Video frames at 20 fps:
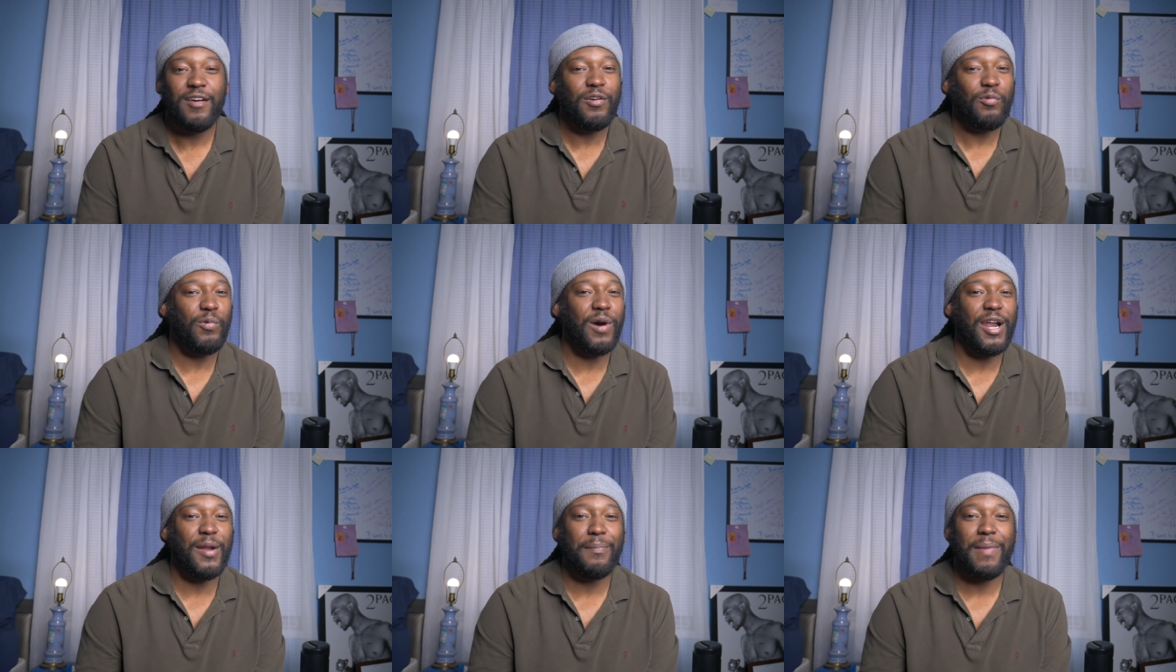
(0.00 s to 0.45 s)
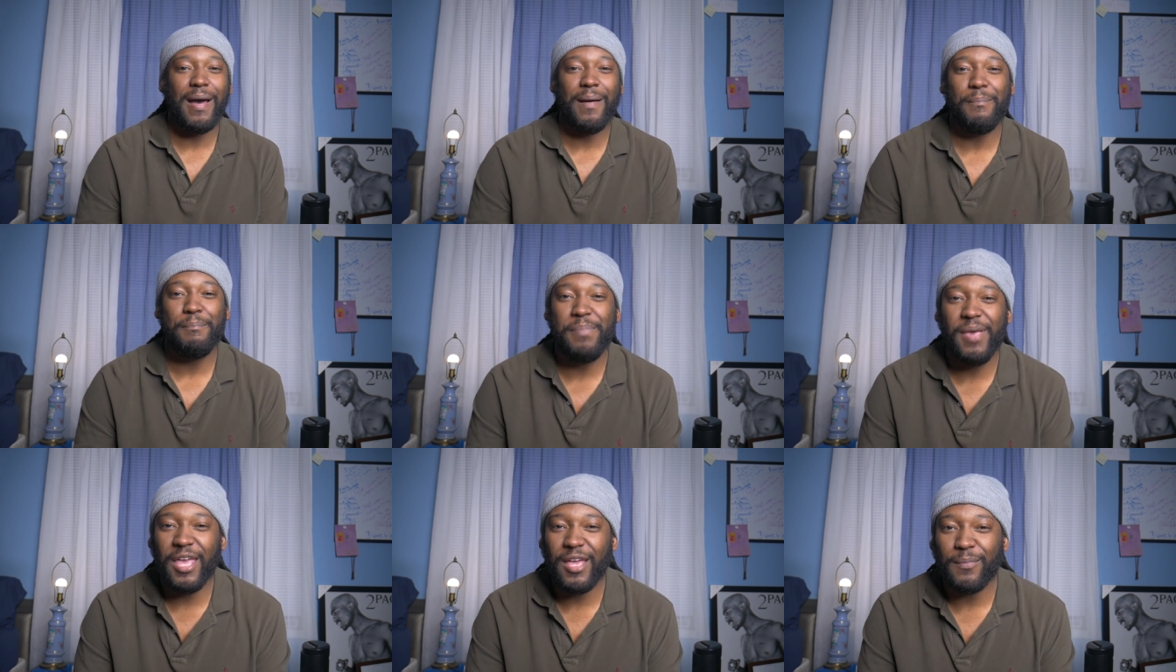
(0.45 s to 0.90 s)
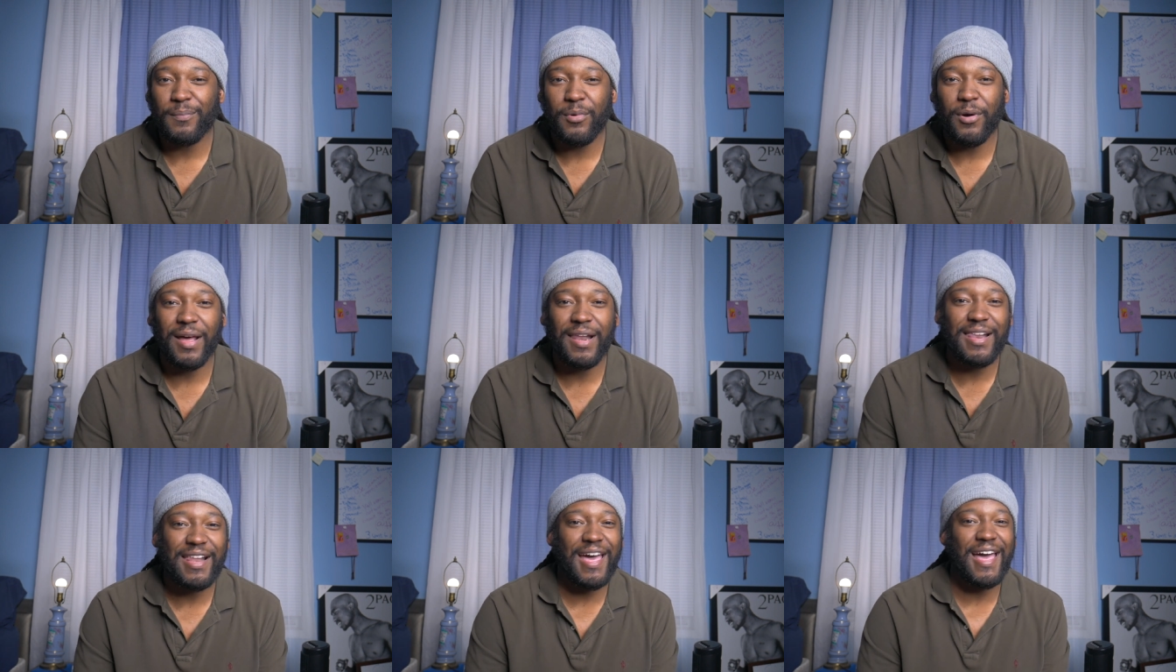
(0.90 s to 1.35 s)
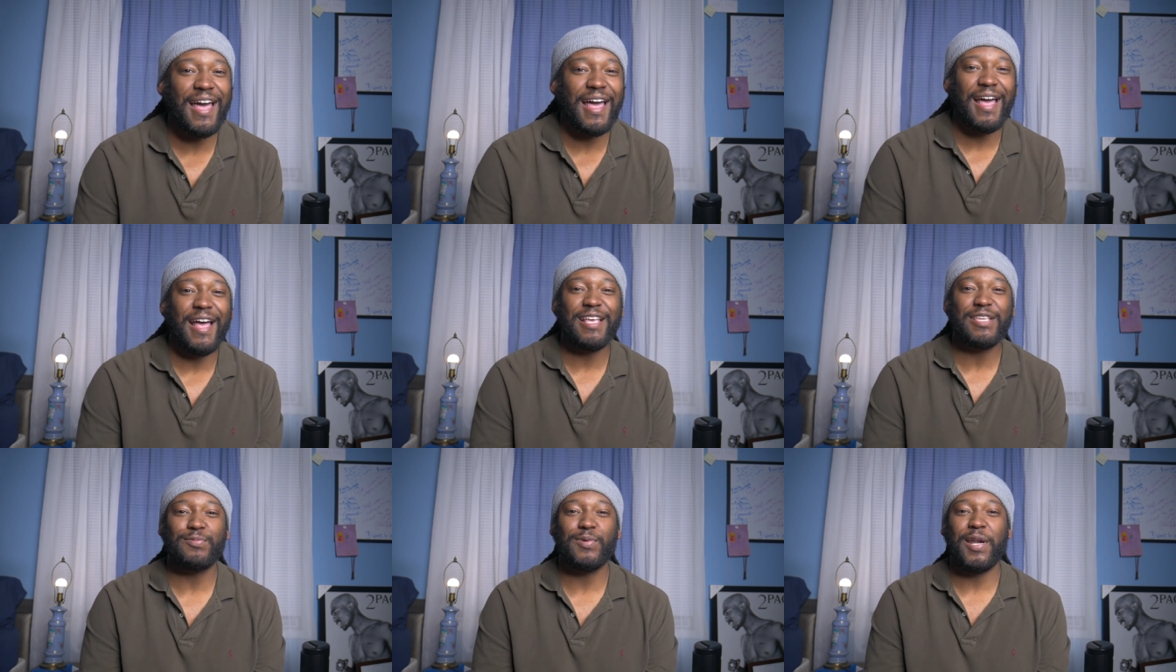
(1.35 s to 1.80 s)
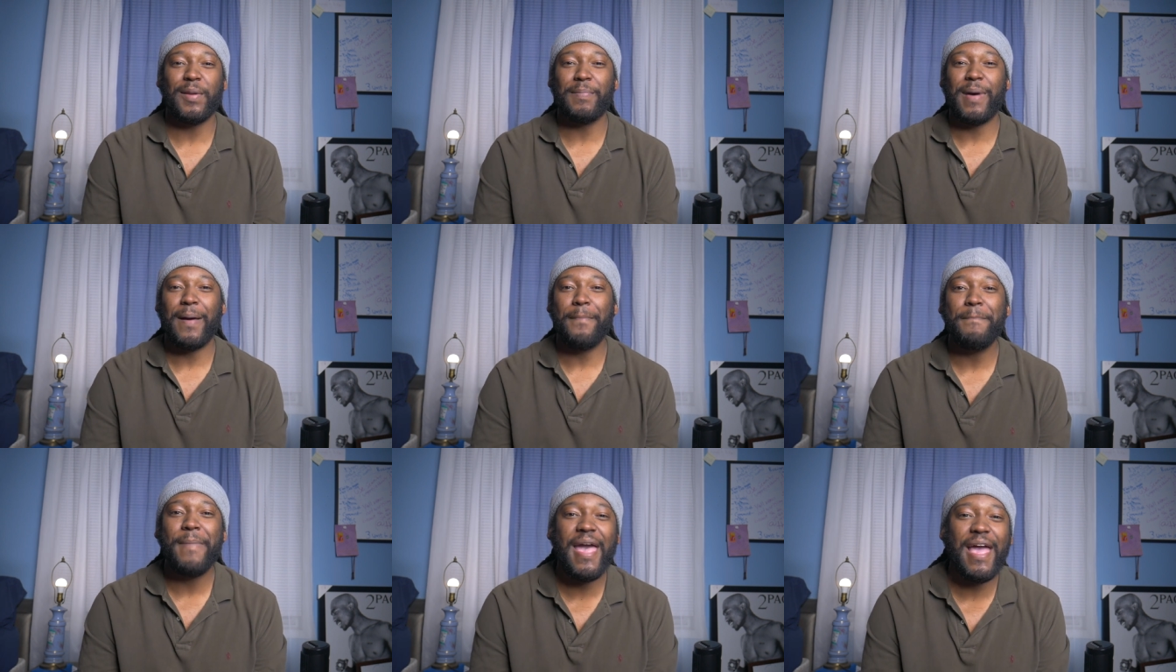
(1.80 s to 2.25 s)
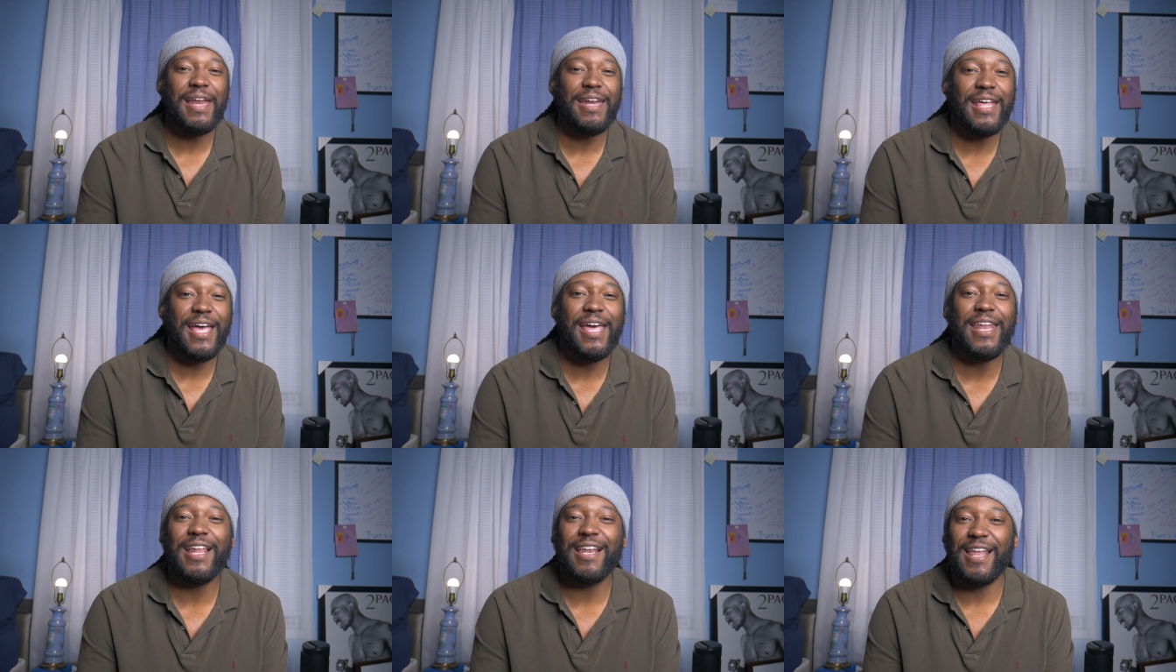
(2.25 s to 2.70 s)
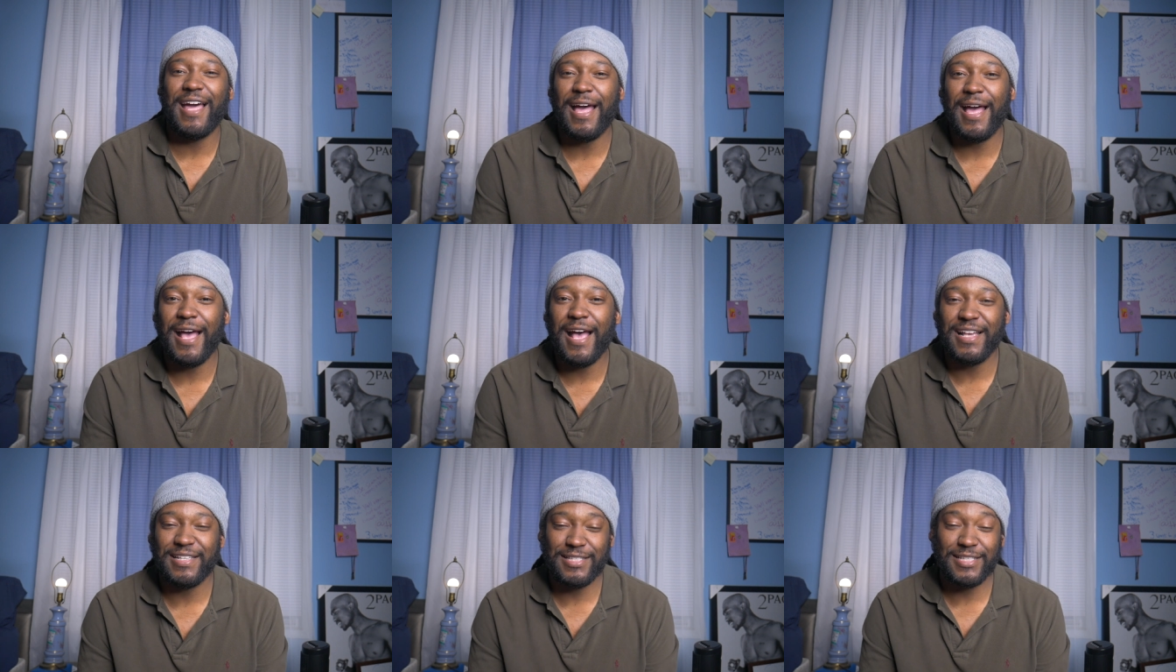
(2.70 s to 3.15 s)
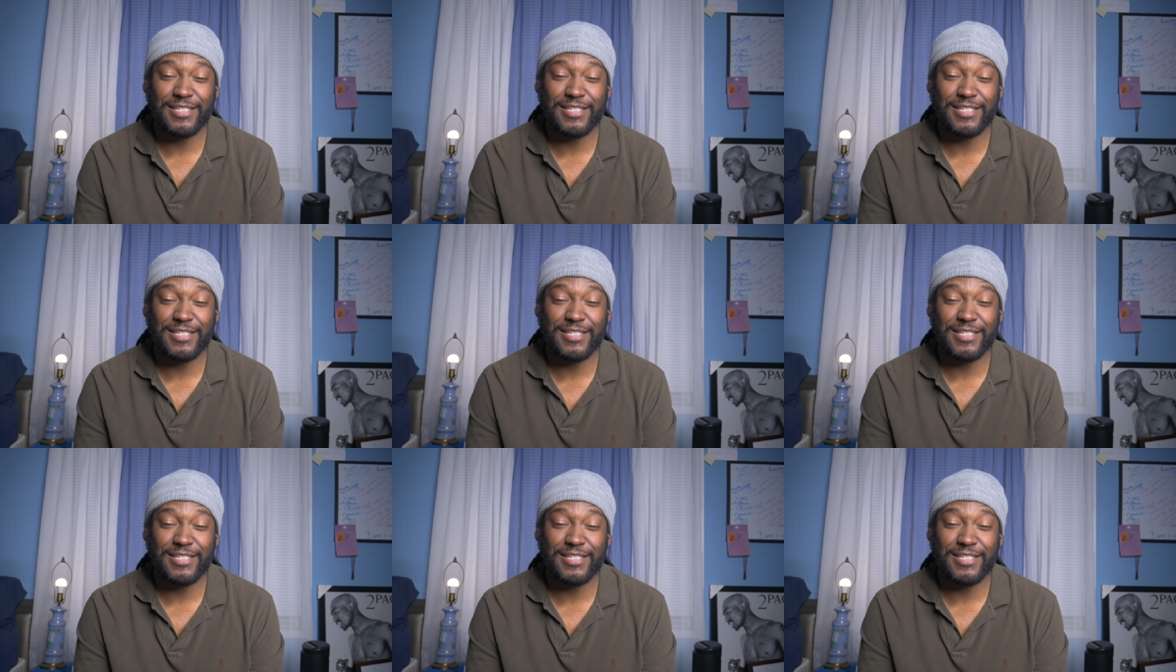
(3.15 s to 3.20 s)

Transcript: one of my big boy lines, one of my Mac Daddy lines,